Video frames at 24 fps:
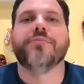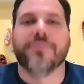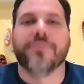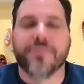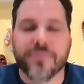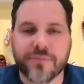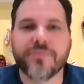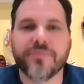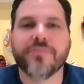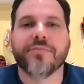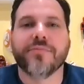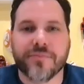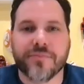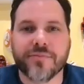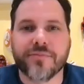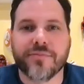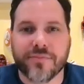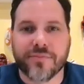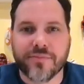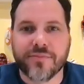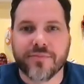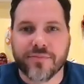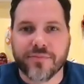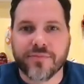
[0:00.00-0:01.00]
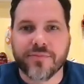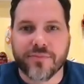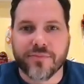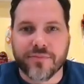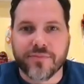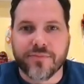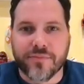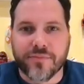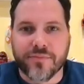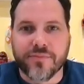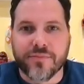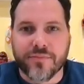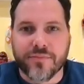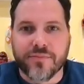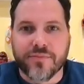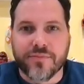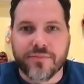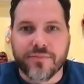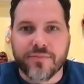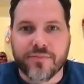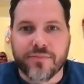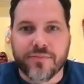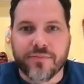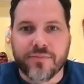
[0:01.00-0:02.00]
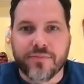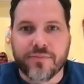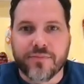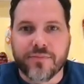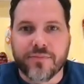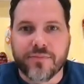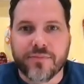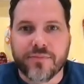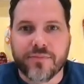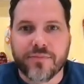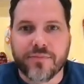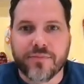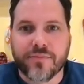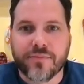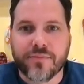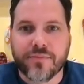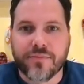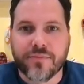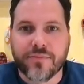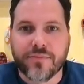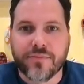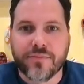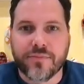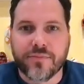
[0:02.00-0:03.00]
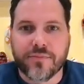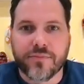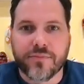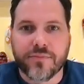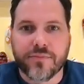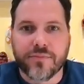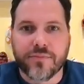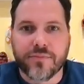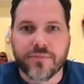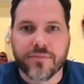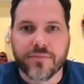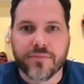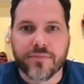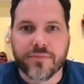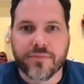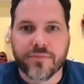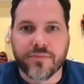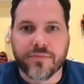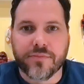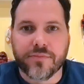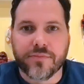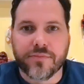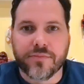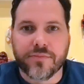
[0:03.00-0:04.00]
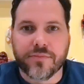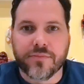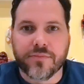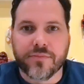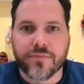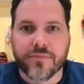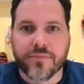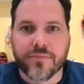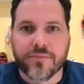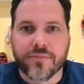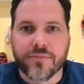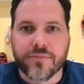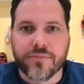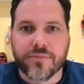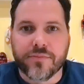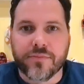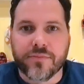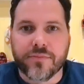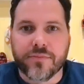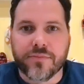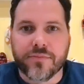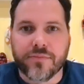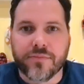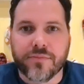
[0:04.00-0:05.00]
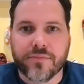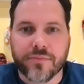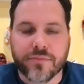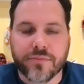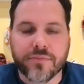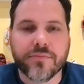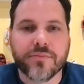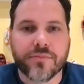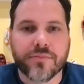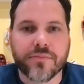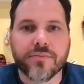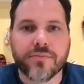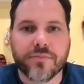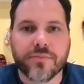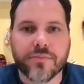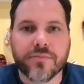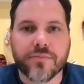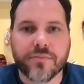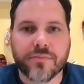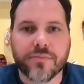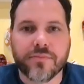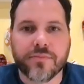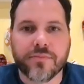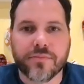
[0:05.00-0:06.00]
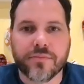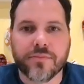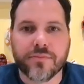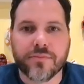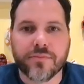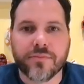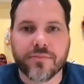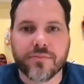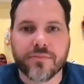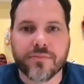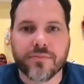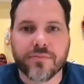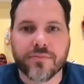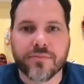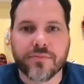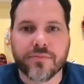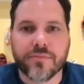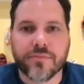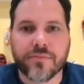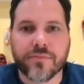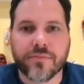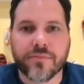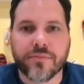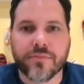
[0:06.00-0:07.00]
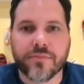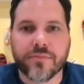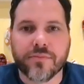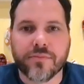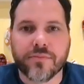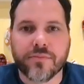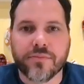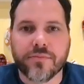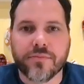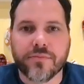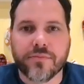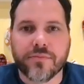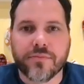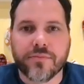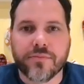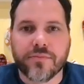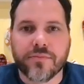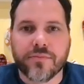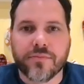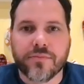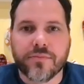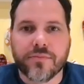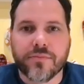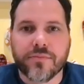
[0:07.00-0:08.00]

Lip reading: (not speaking)